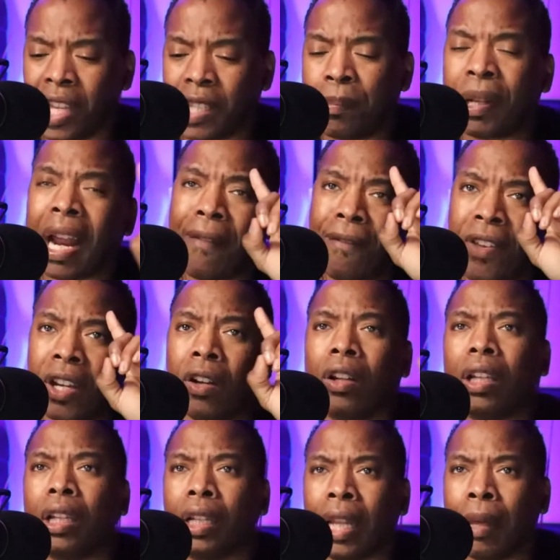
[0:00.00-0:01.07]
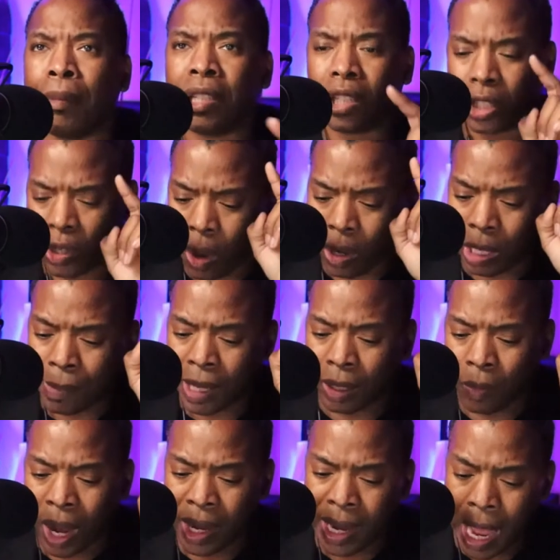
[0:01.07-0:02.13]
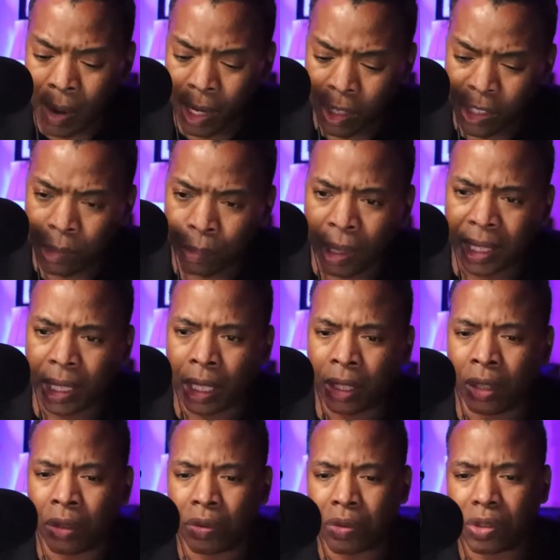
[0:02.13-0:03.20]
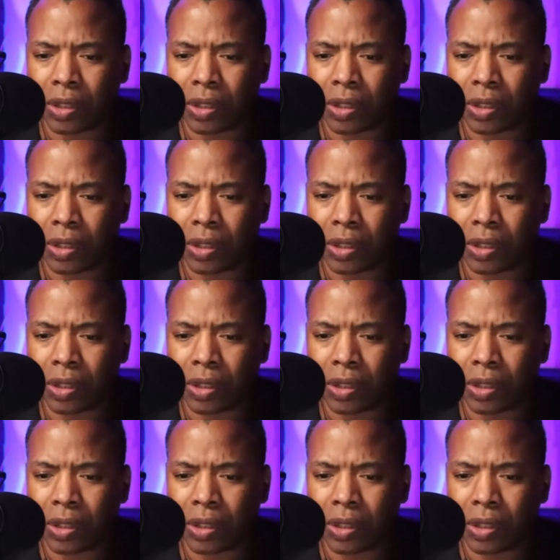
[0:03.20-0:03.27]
but I figured let me just talk about it right now. Here's the breaking news.